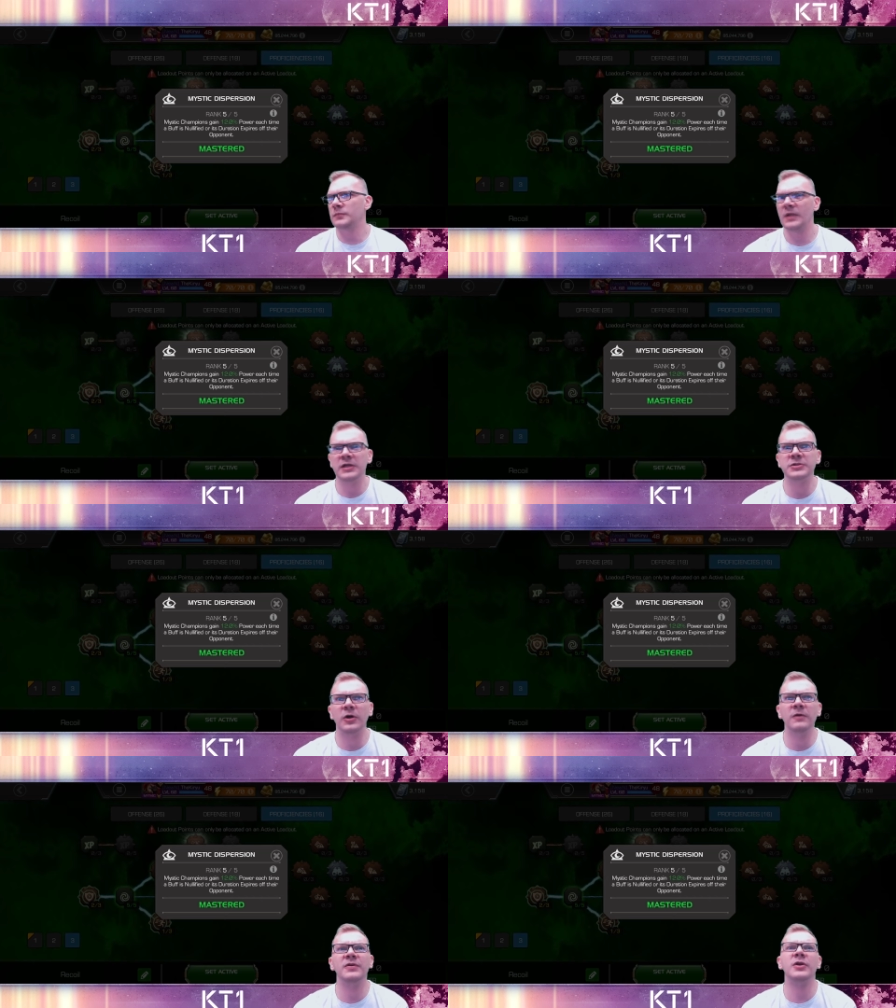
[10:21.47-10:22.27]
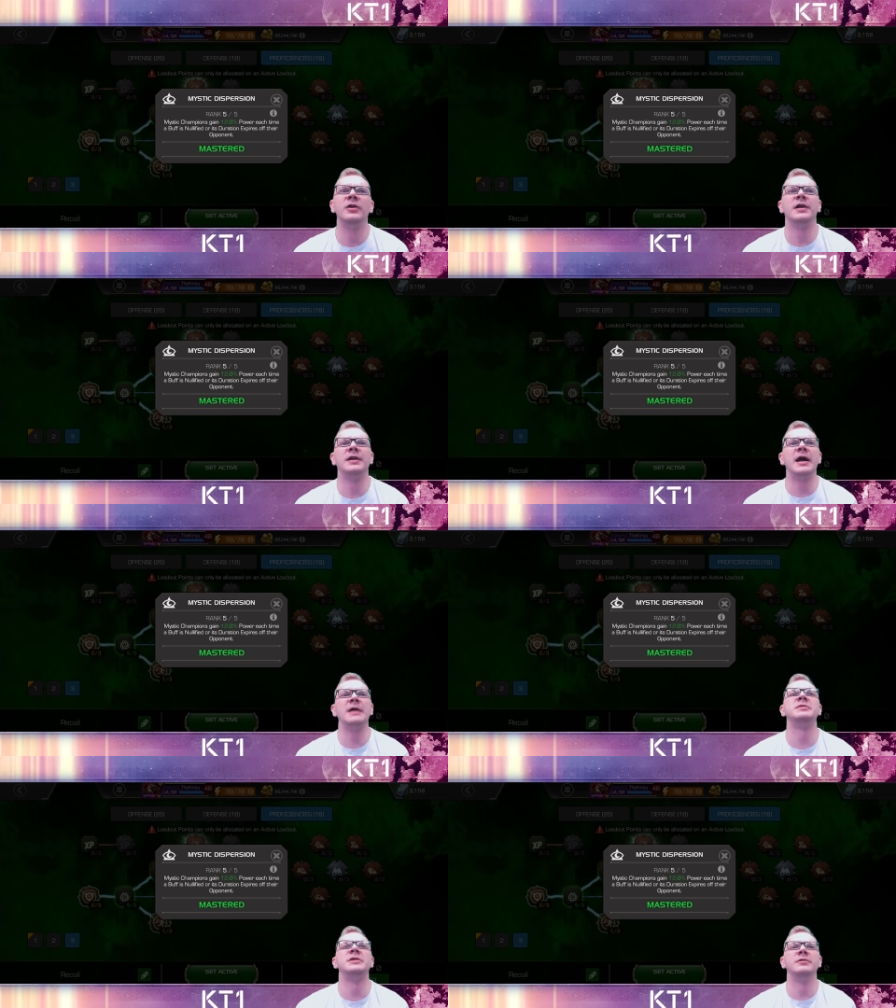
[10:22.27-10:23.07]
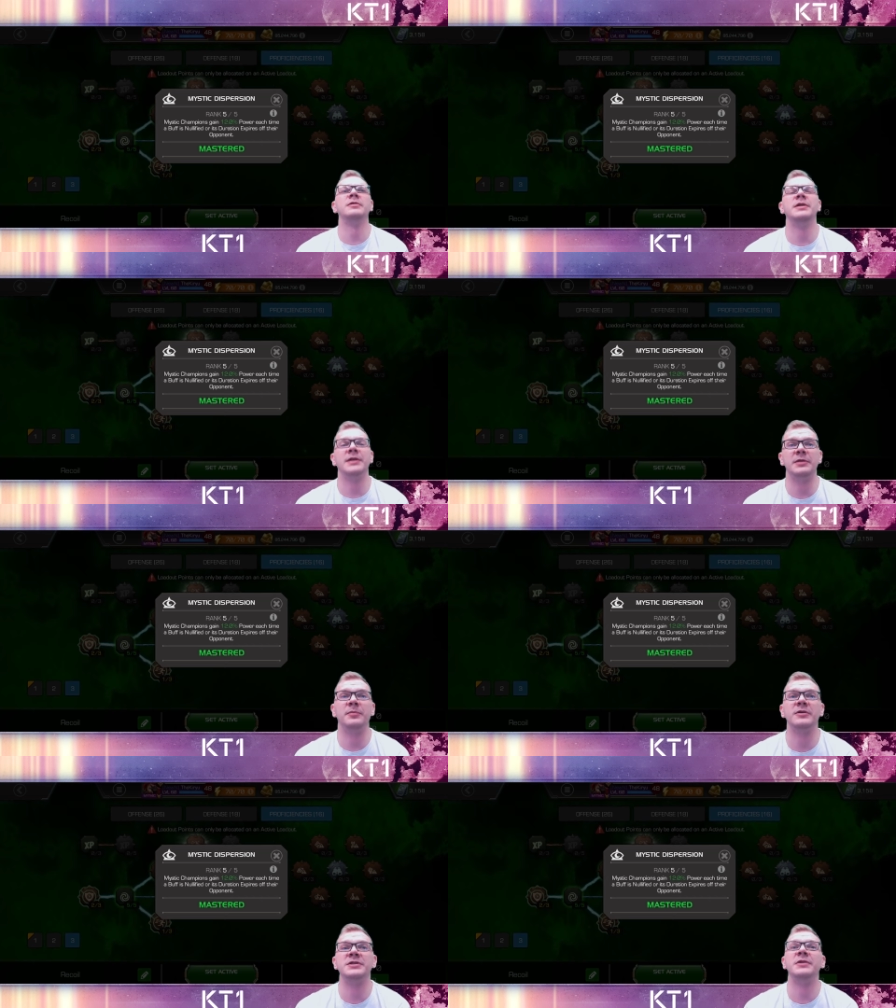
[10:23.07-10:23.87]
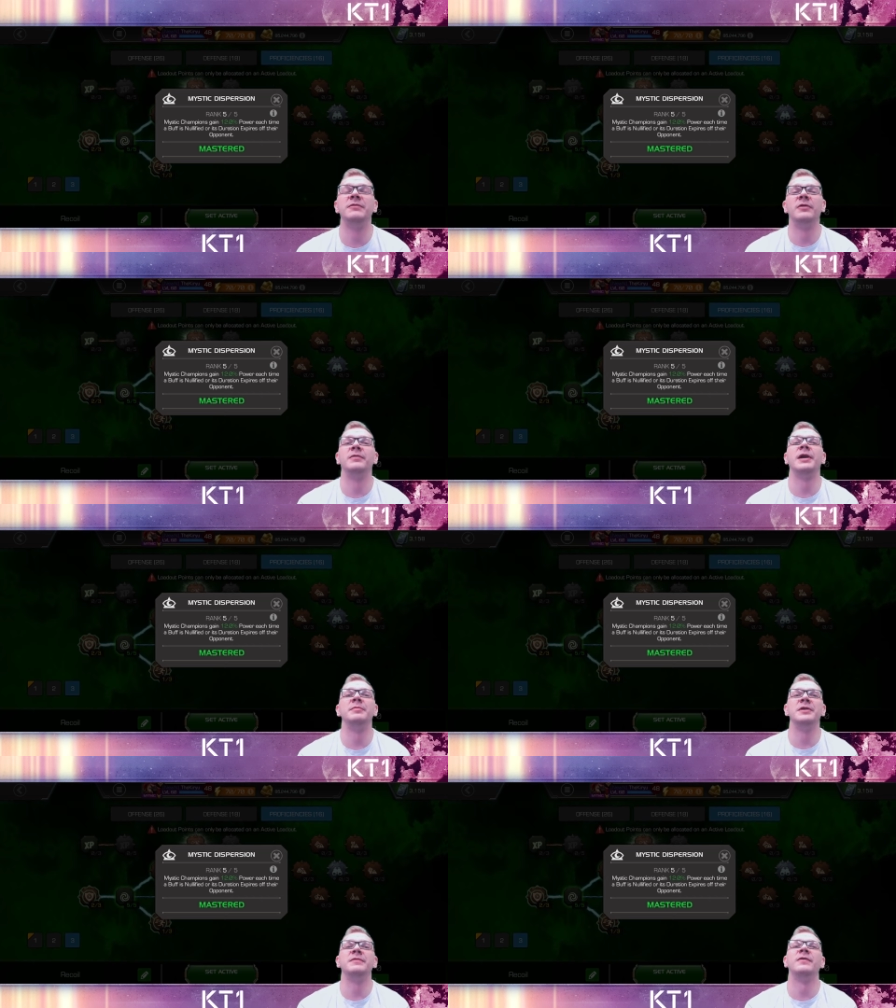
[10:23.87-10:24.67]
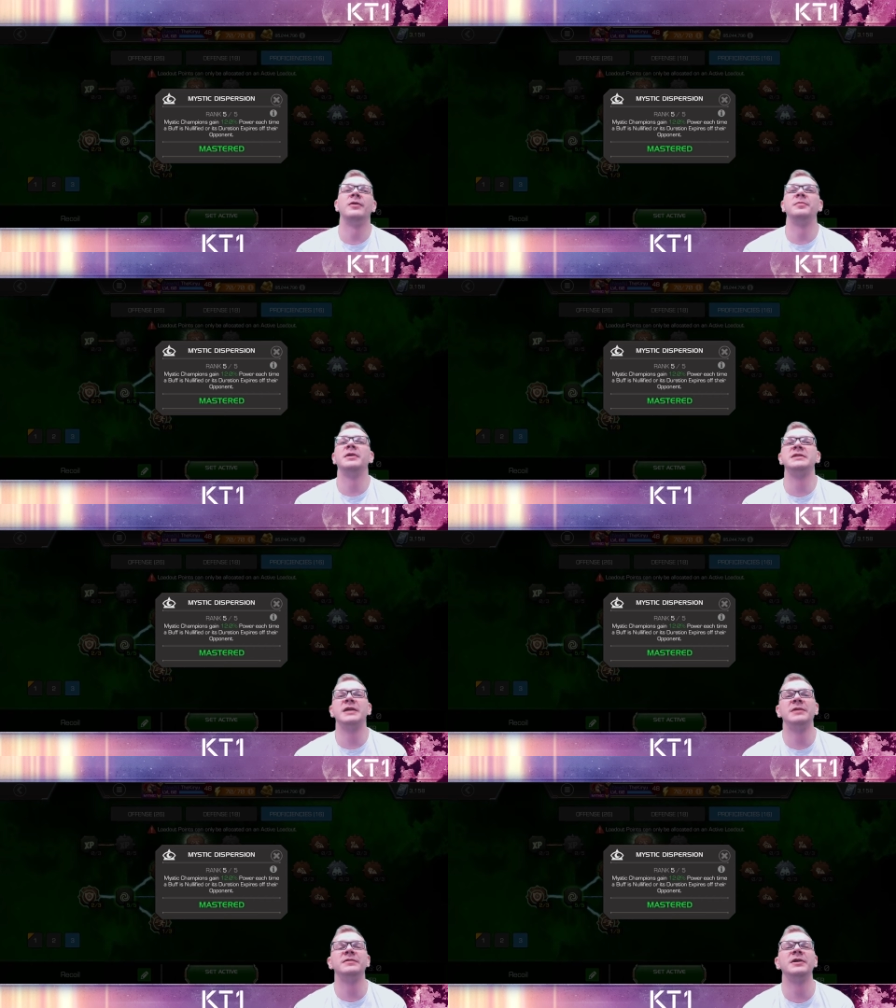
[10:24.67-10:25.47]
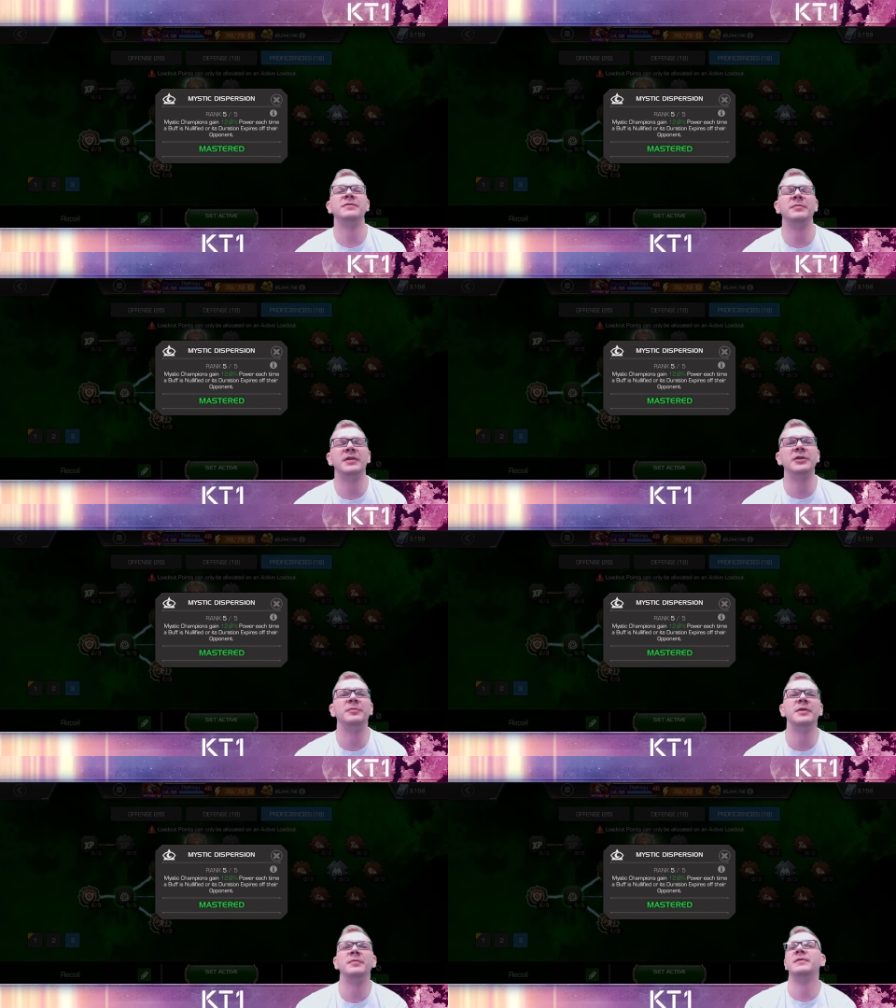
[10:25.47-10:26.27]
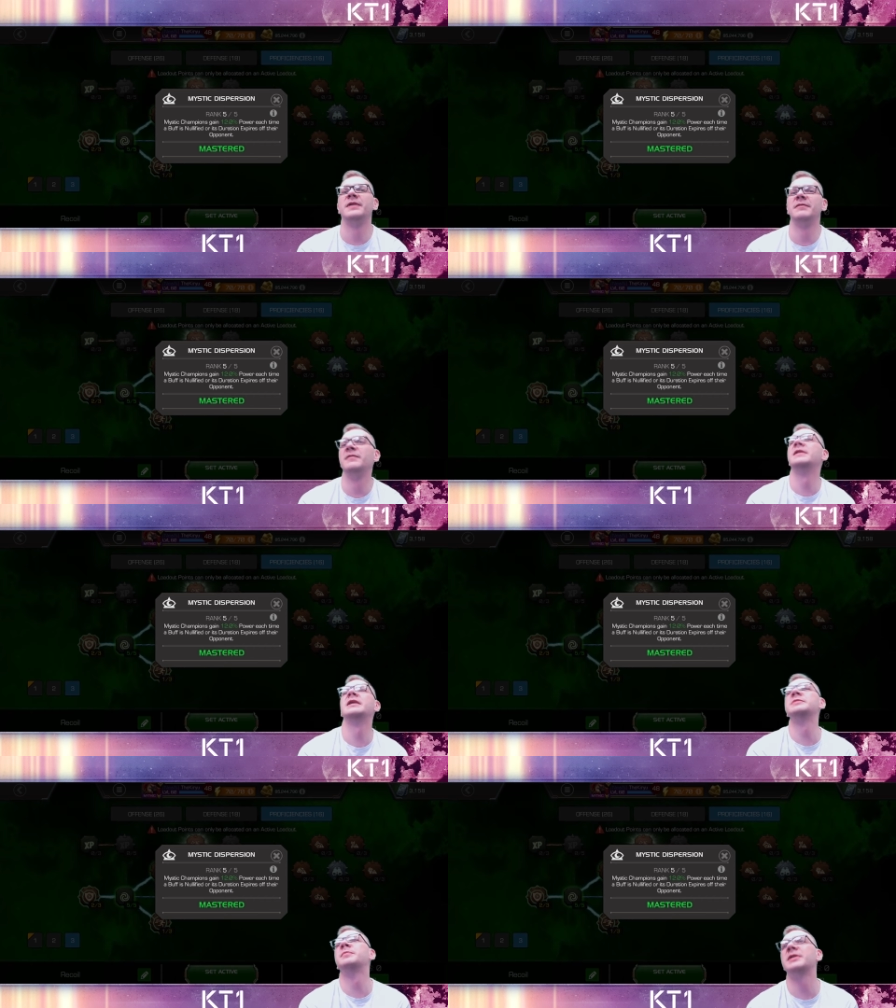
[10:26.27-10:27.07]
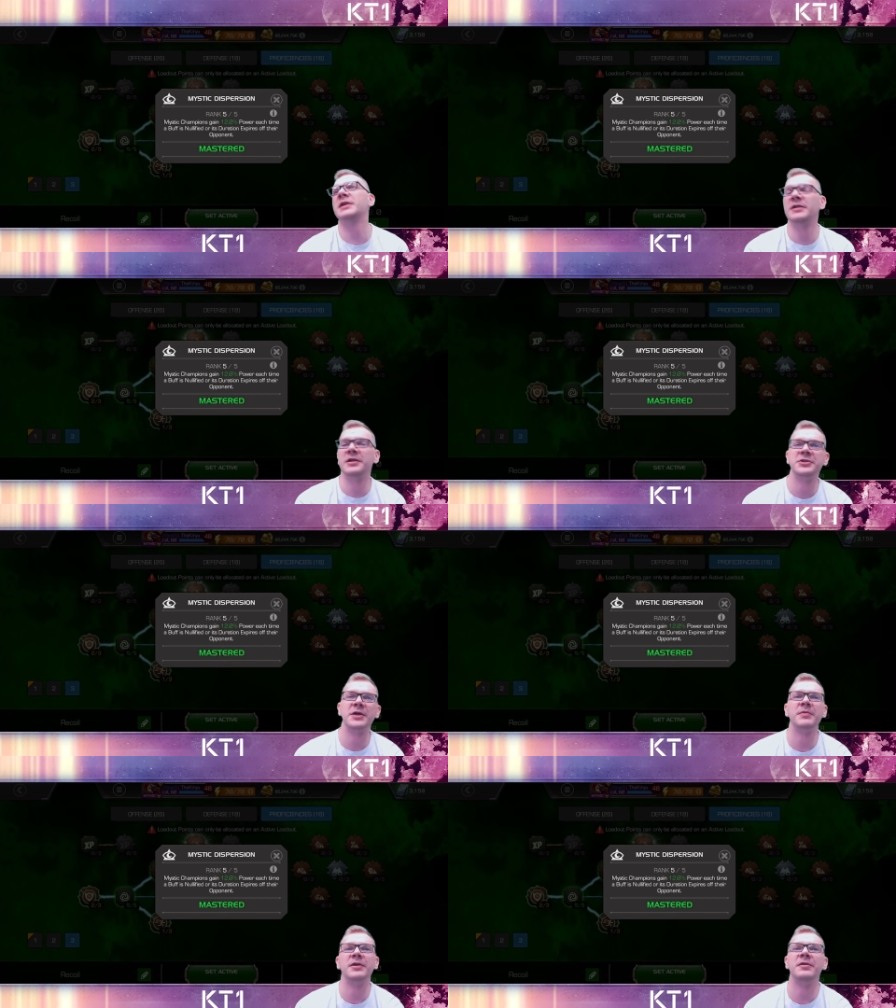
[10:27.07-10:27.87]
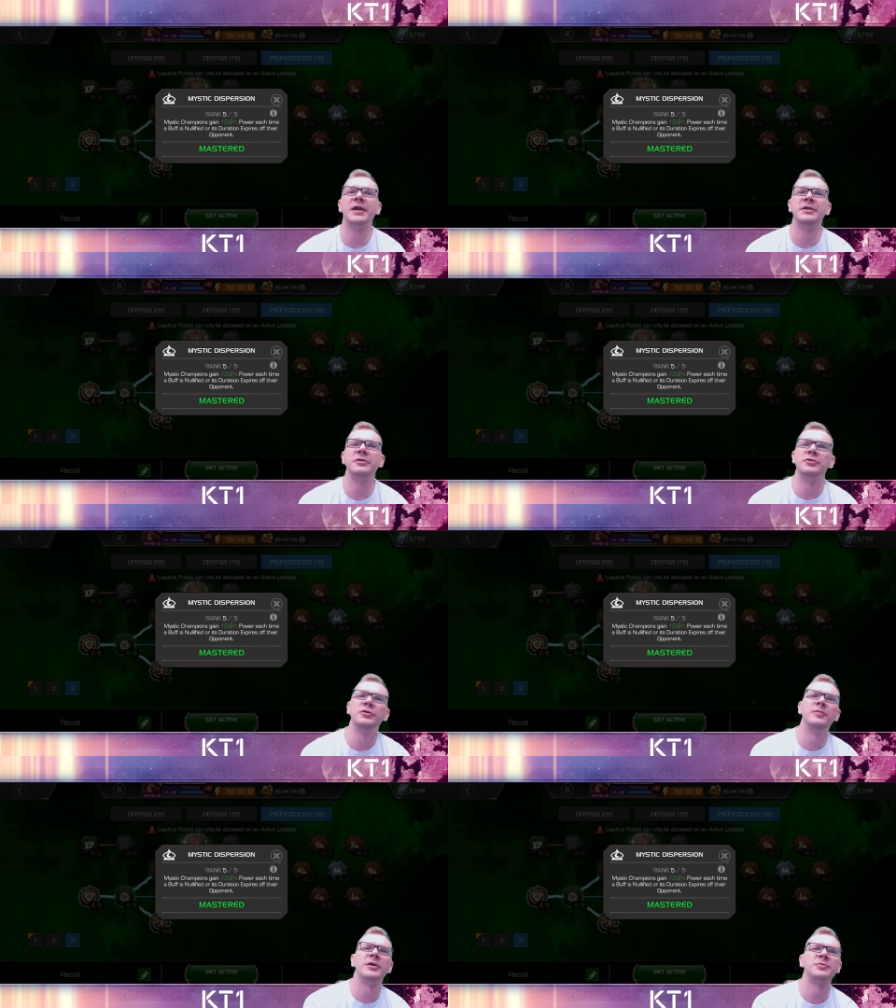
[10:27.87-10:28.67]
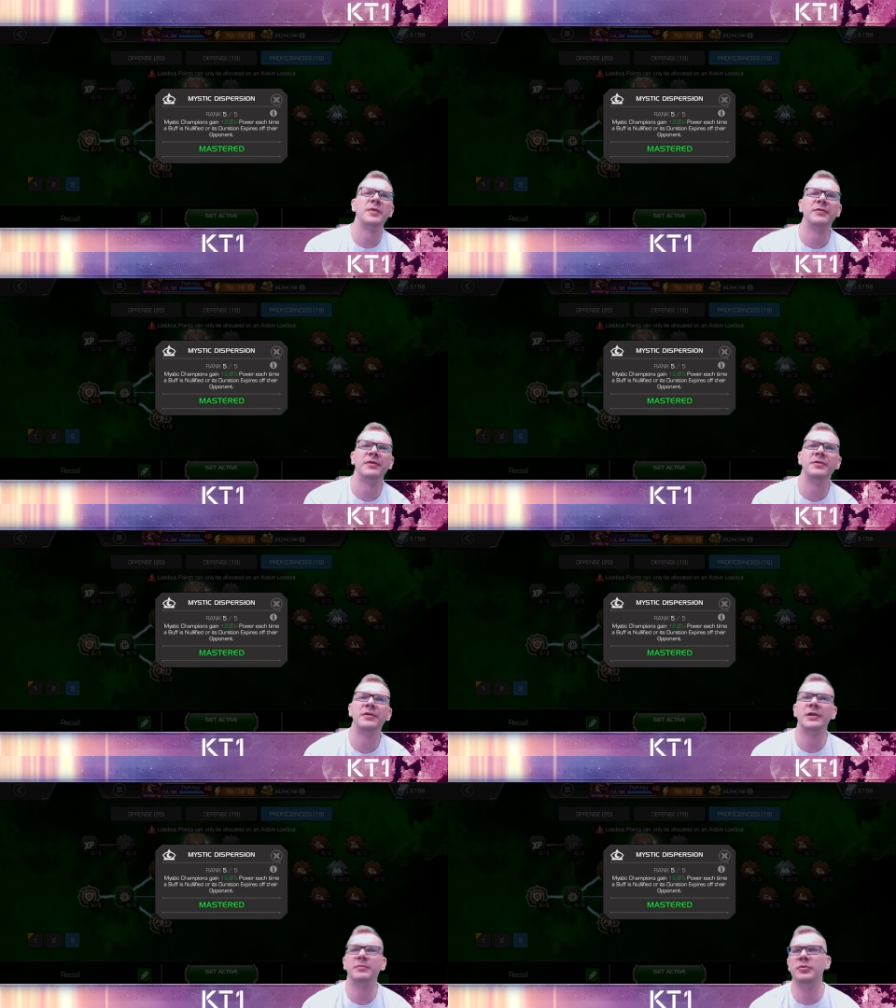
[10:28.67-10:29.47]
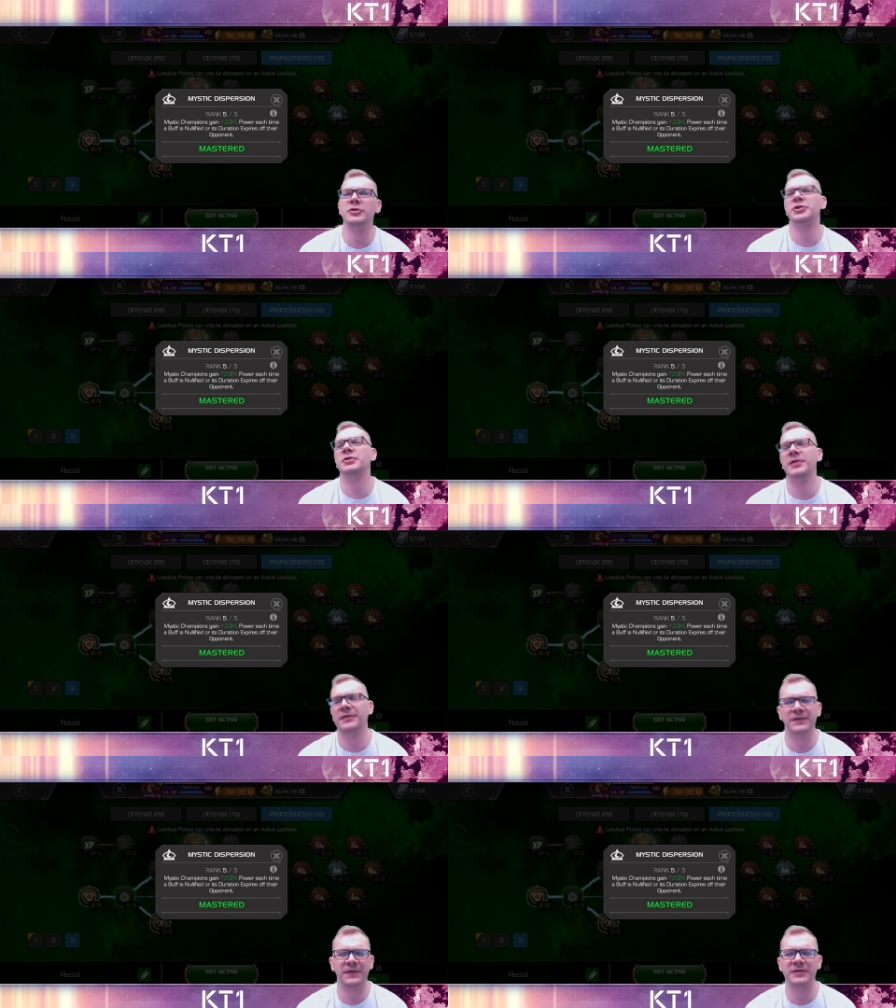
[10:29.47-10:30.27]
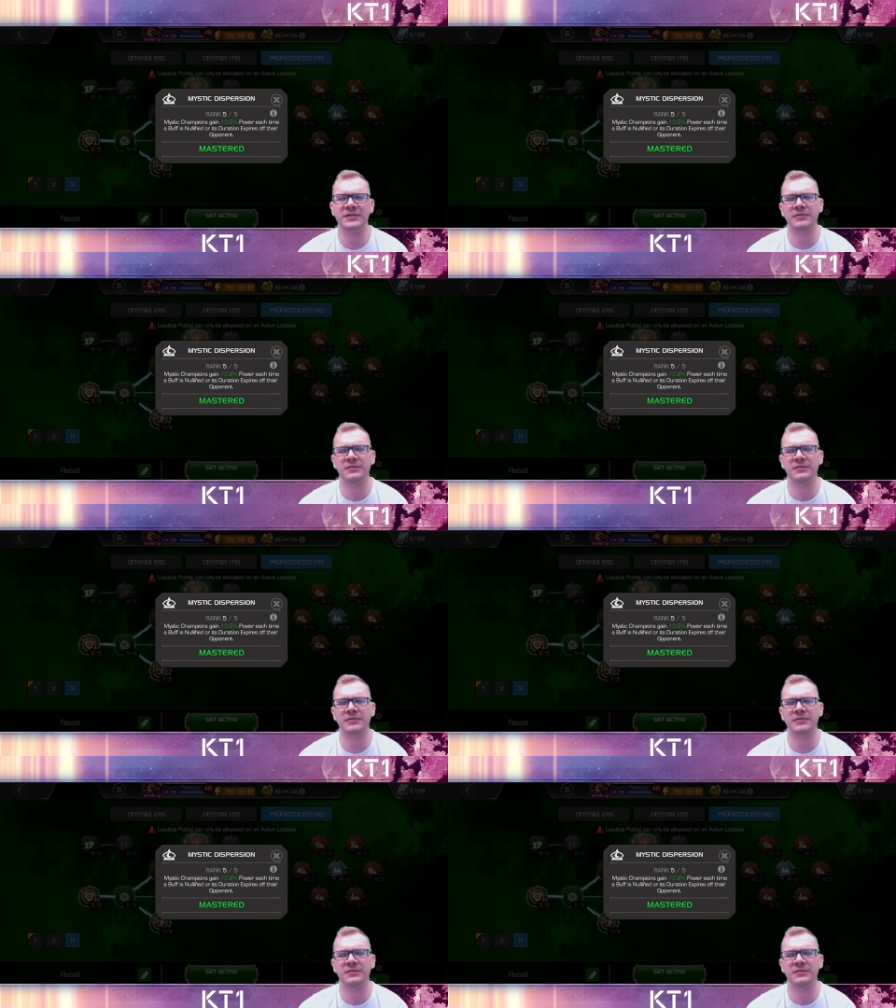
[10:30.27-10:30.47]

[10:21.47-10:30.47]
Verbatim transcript: is overall an absolutely net positive over MD4 because I have heard from a lot of people that with this particular champion you're getting too much power and you get pushed to level 3 or,